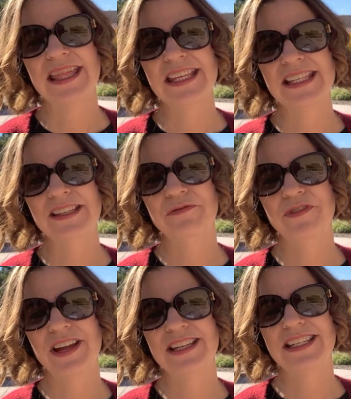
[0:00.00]
this
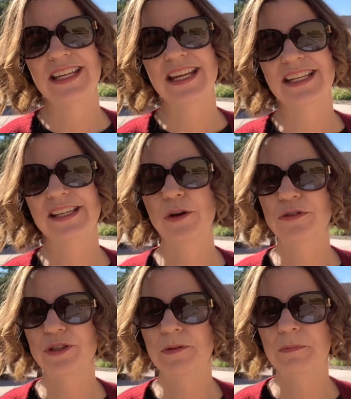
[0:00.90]
event is
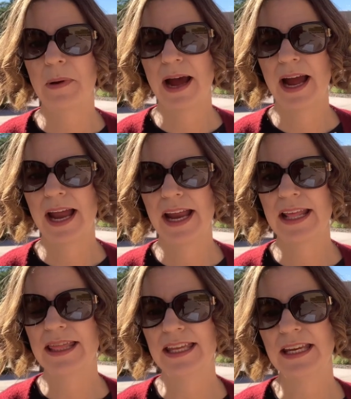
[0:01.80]
hosted by
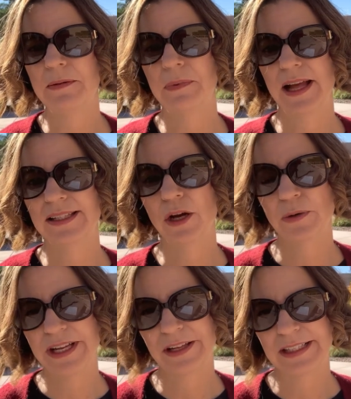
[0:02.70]
the Plaza
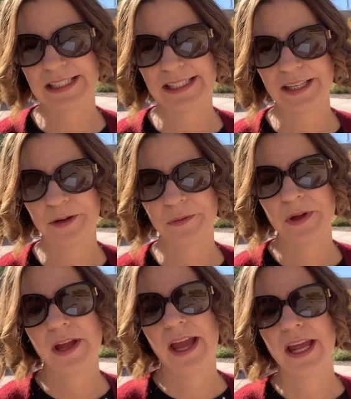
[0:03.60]
Hotel and Casino,
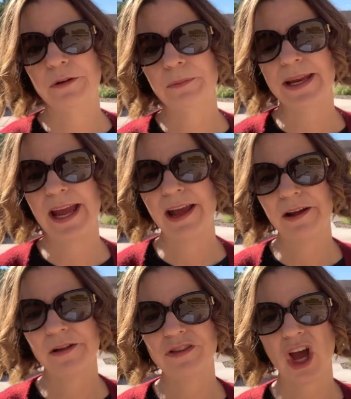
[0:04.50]
and it will be
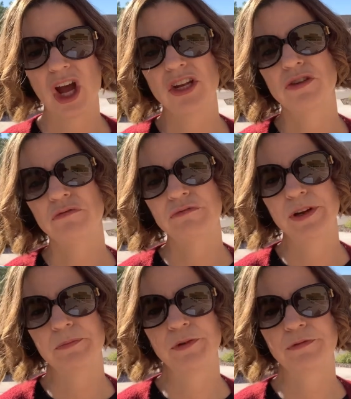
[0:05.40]
held on
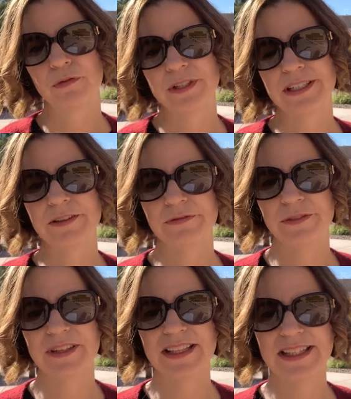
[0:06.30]
November fourteenth, fifteenth,